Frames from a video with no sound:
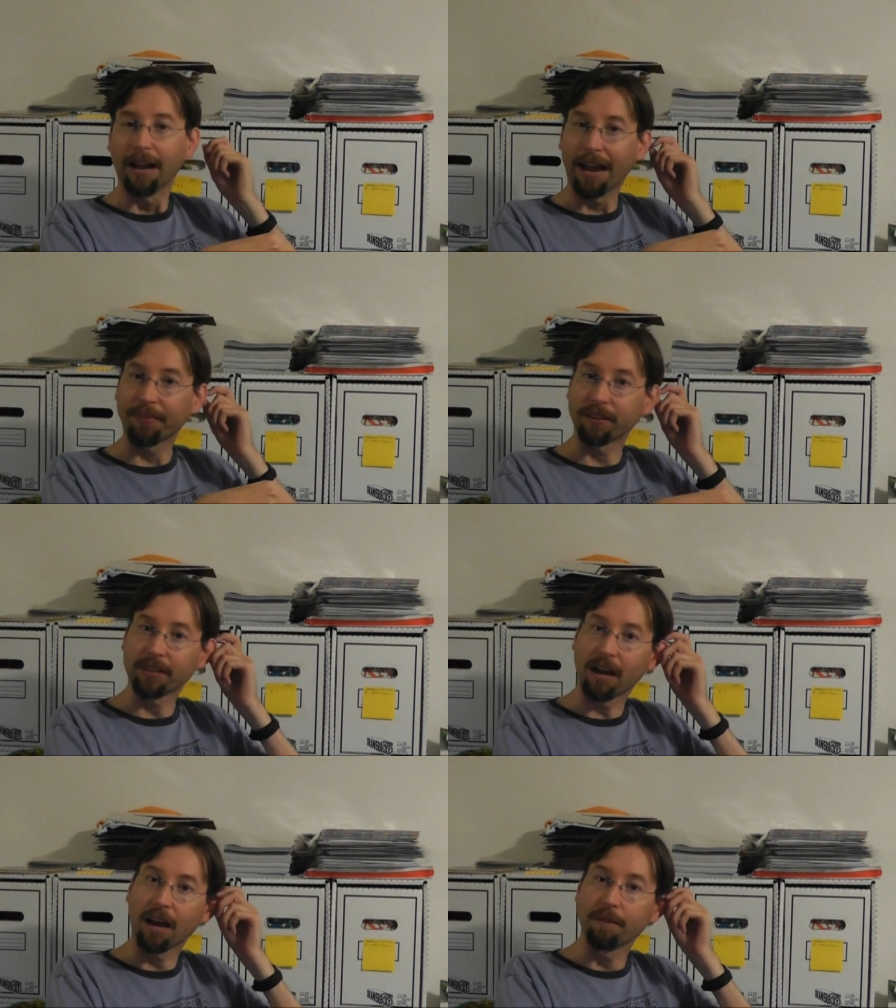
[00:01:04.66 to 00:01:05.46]
at the
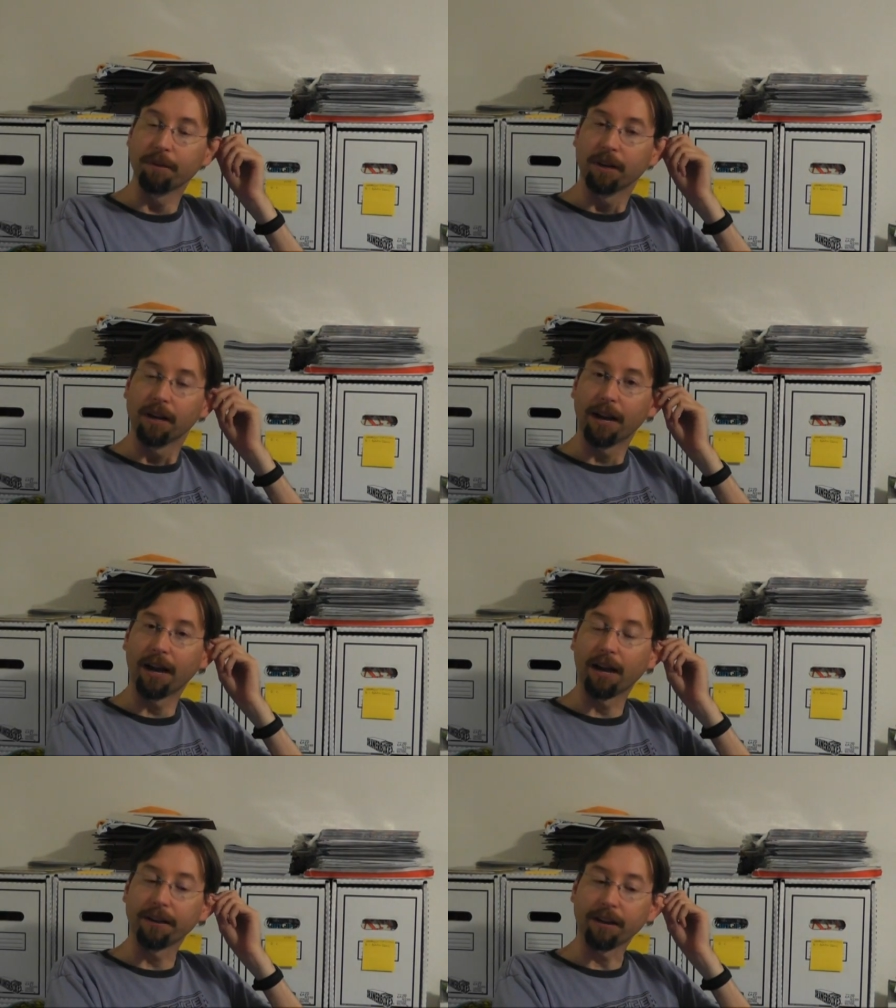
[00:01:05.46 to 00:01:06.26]
time,
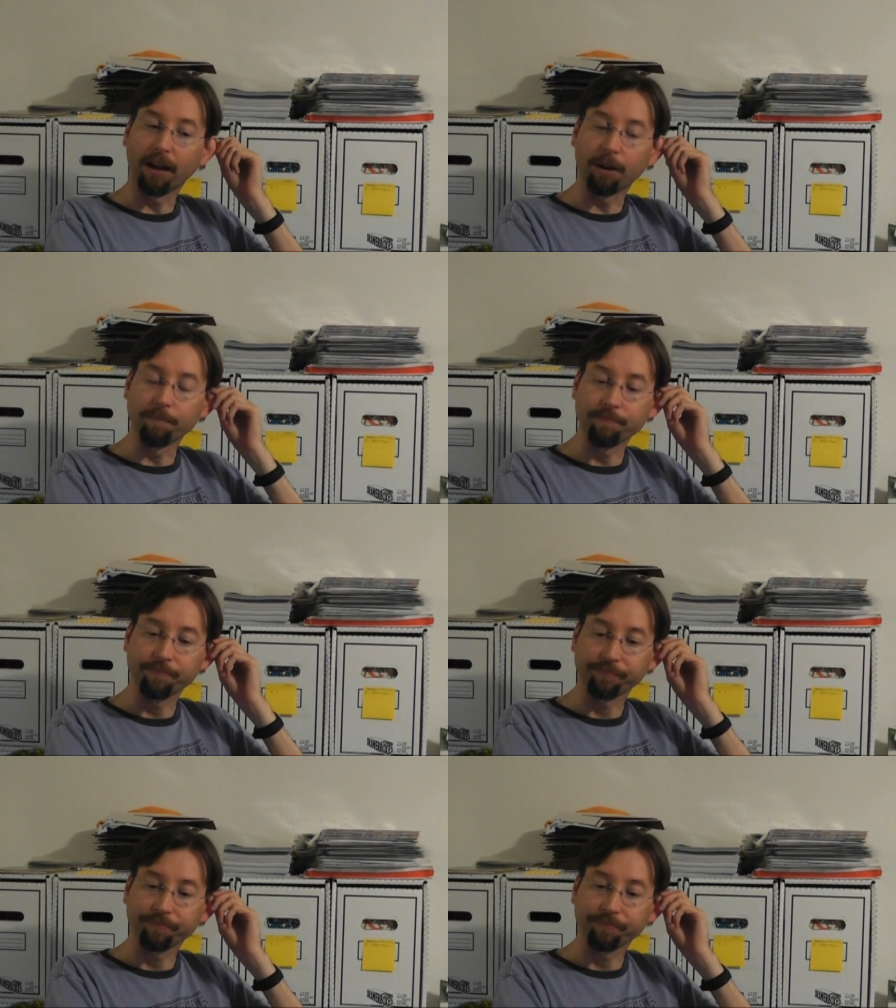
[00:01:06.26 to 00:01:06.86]
and um,